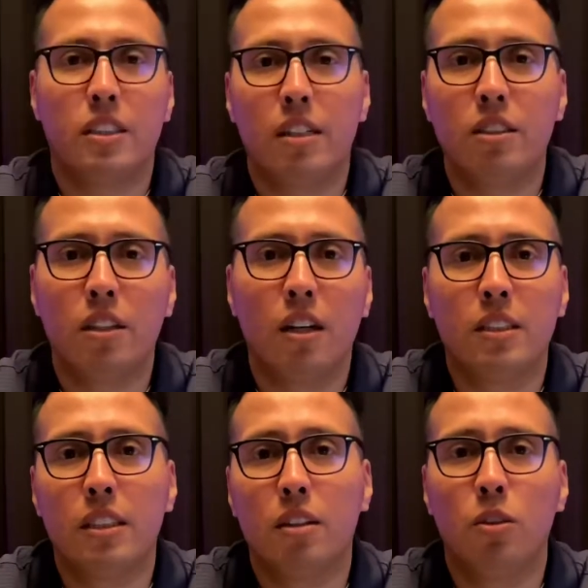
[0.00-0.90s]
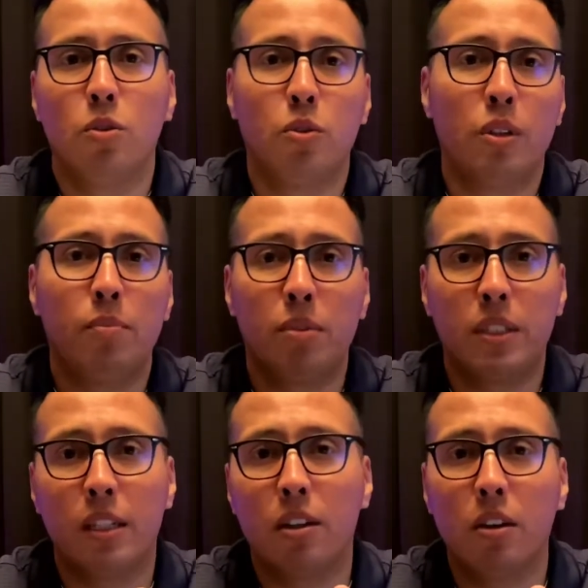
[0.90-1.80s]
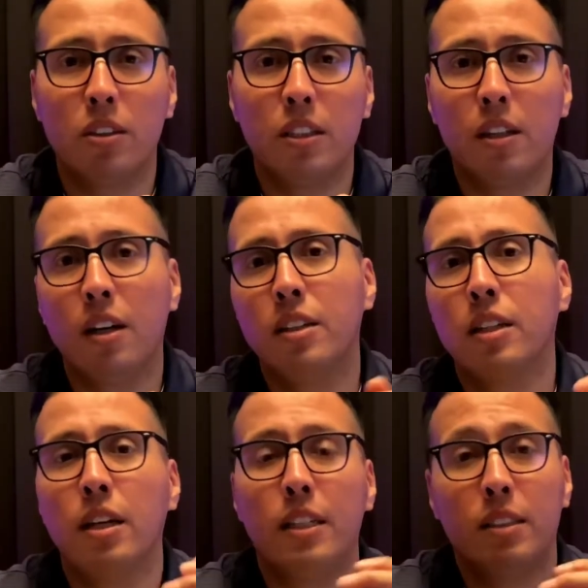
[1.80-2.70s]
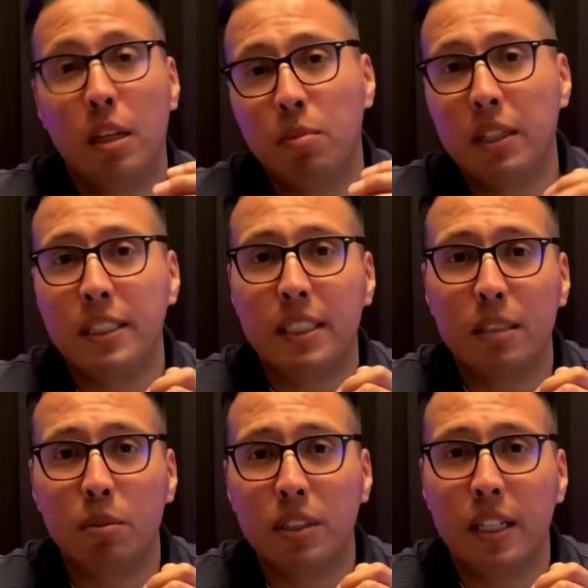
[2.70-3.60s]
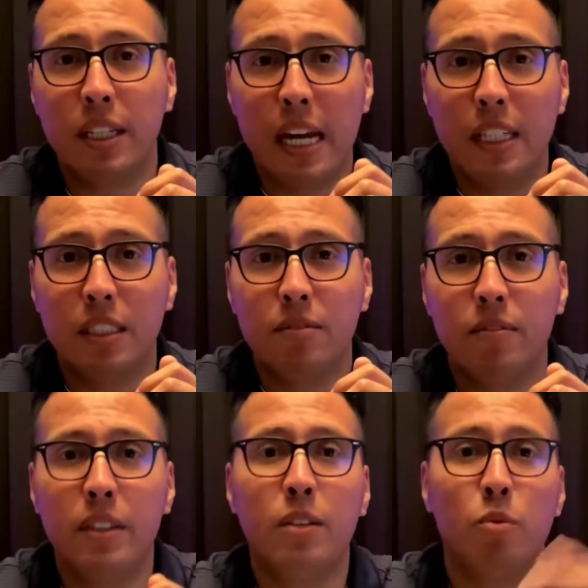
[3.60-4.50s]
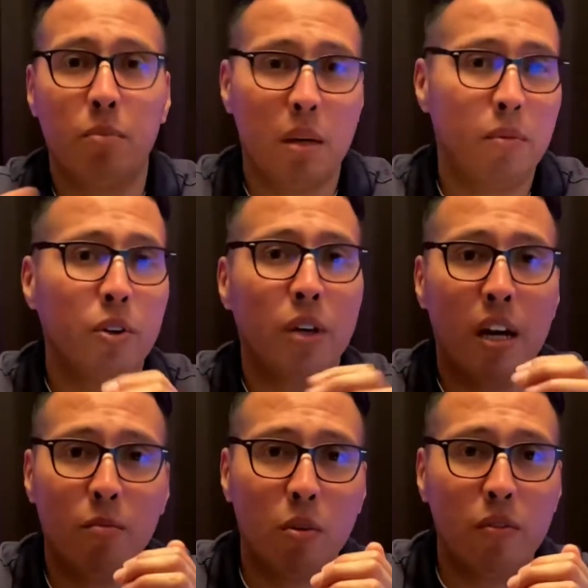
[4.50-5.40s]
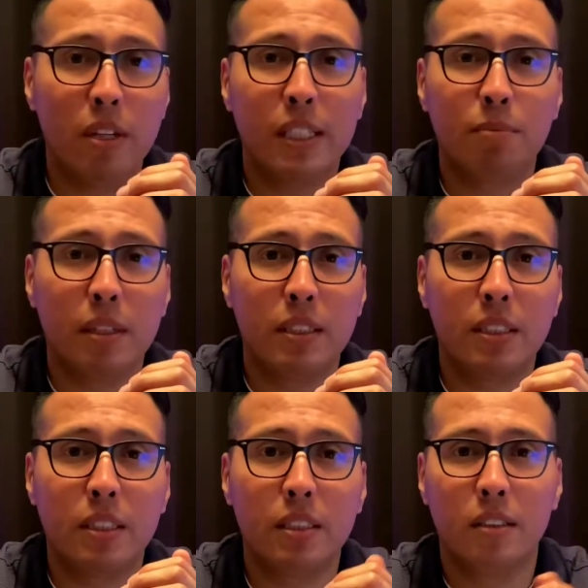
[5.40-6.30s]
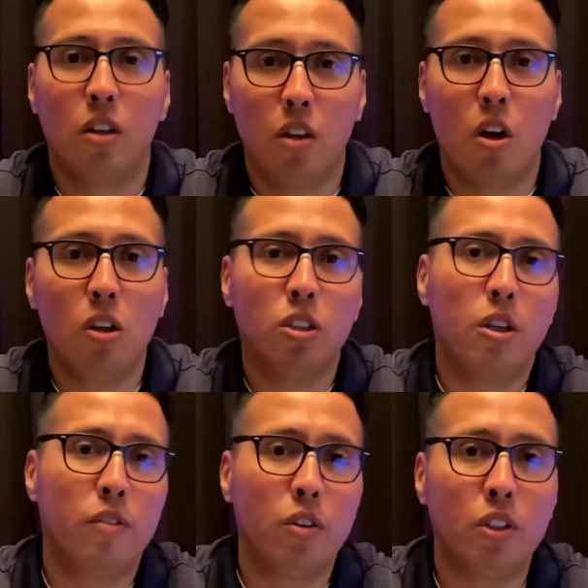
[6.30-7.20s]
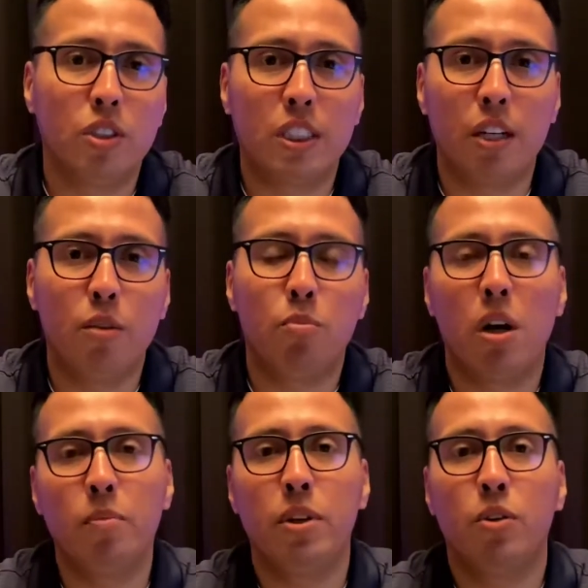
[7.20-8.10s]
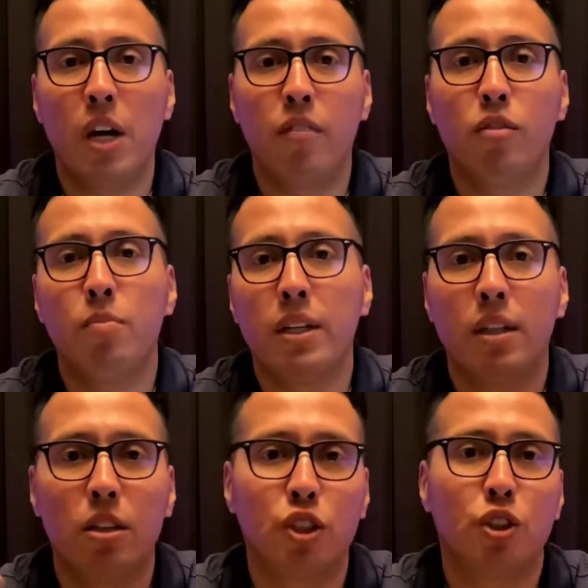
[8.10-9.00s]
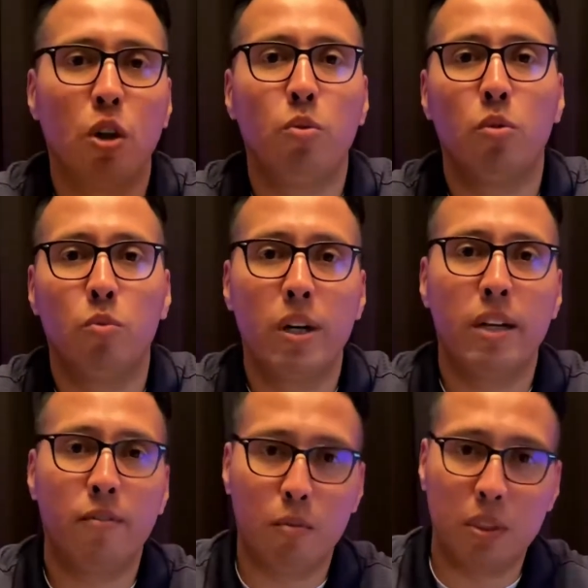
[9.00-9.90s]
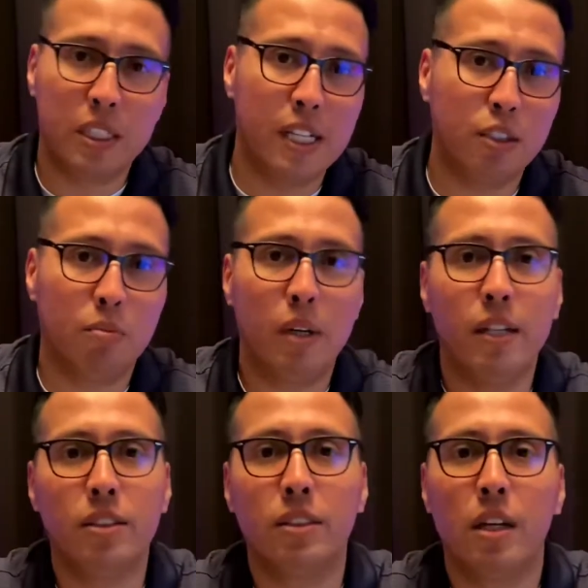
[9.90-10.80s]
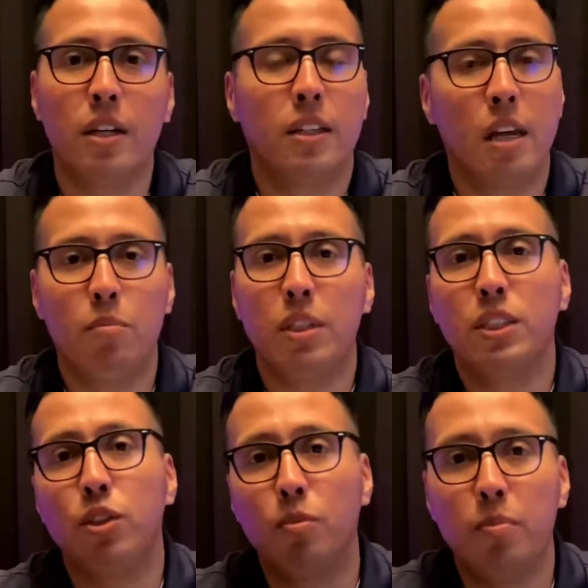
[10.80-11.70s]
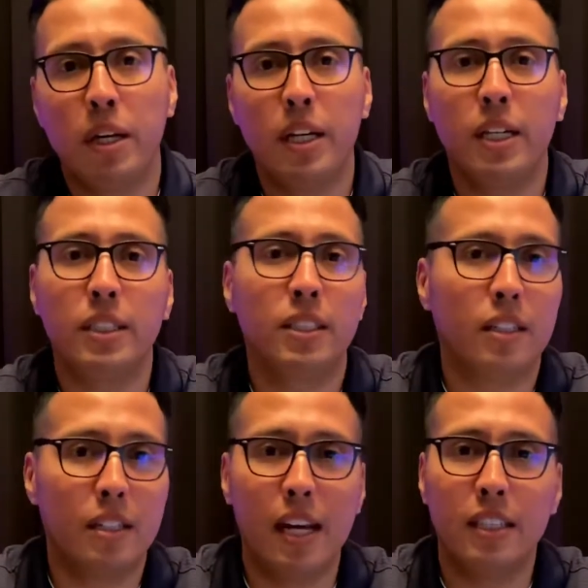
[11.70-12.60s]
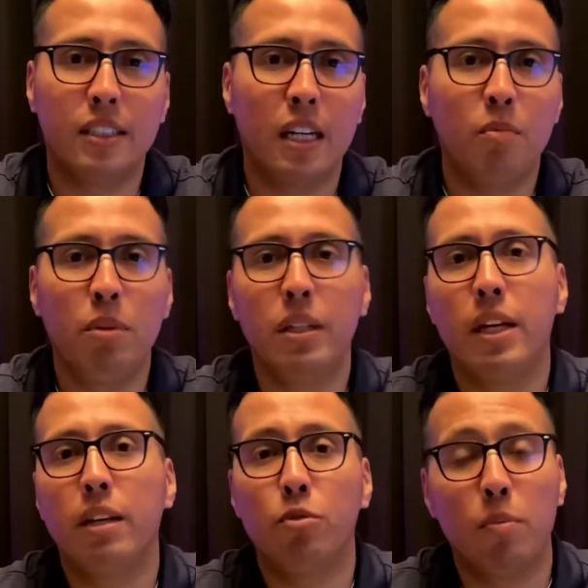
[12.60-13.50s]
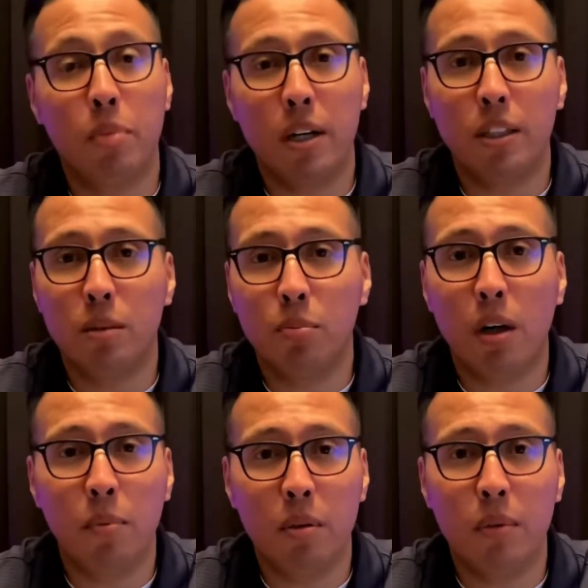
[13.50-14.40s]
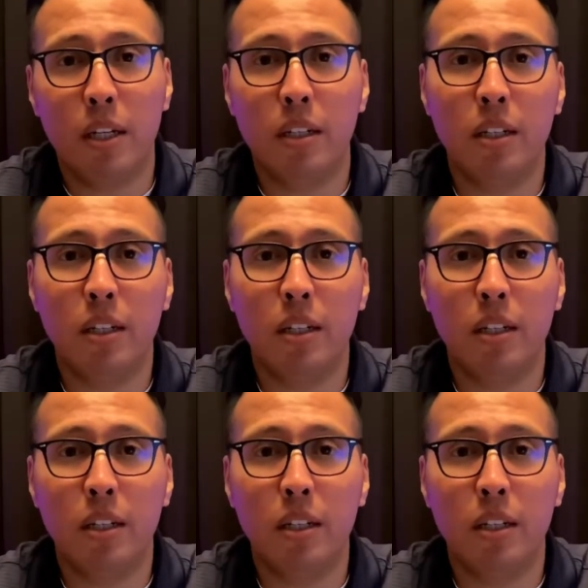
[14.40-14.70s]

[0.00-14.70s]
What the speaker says: clause include 3% closing costs, typically 6% agent fee. Remember, you'll have moving expenses. Also, if you're going to sell your property, you'll have to make it look showroom ready for potential buyers. That means new paint, landscaping, any repairs the property might need,